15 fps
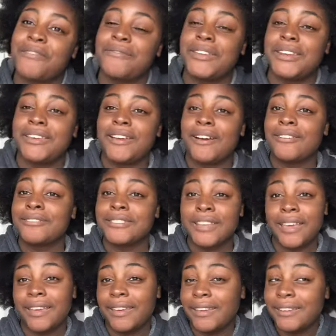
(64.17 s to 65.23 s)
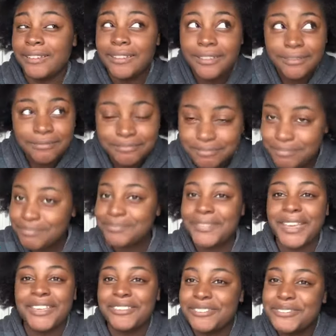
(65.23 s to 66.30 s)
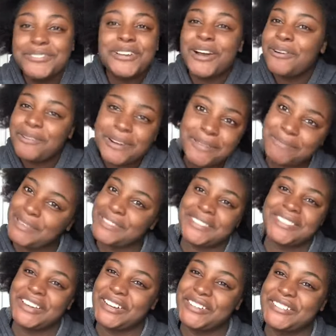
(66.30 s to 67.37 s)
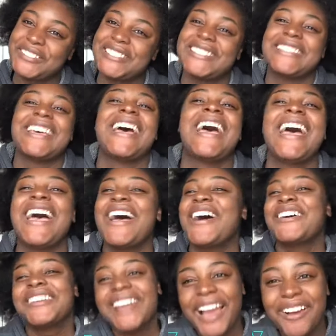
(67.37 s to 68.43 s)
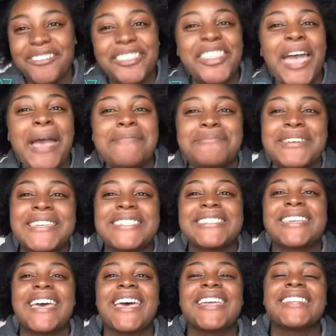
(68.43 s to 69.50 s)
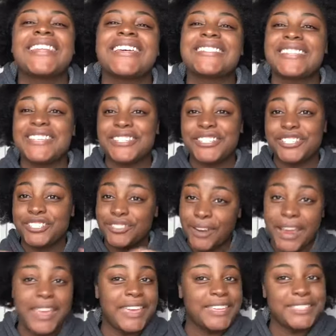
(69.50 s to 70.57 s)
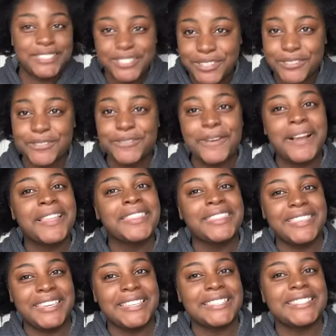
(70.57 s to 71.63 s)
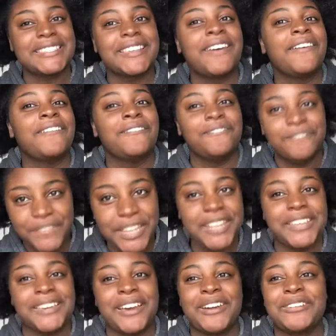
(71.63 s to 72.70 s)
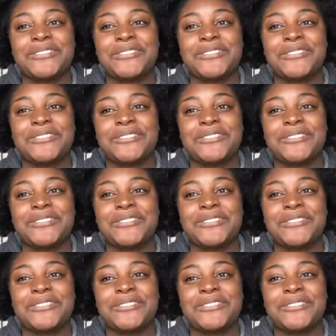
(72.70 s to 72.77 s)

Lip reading: videos and you don't want to miss those. Now, with that being said, let's get straight into this video.